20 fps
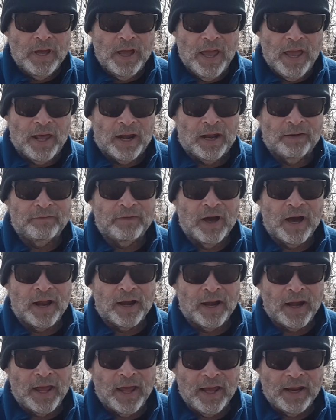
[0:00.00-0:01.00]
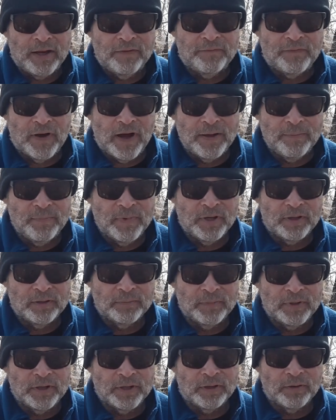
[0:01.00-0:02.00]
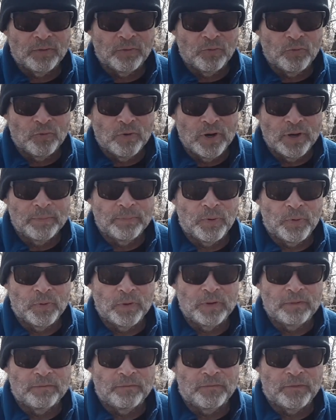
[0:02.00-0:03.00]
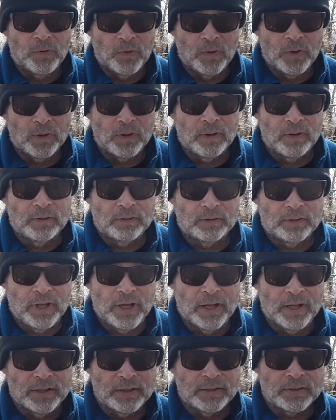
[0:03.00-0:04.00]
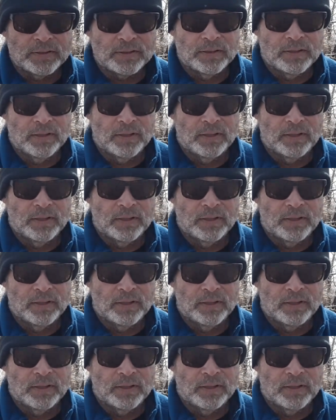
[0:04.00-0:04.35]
and I've got an 85 millimeter 1.4 lens.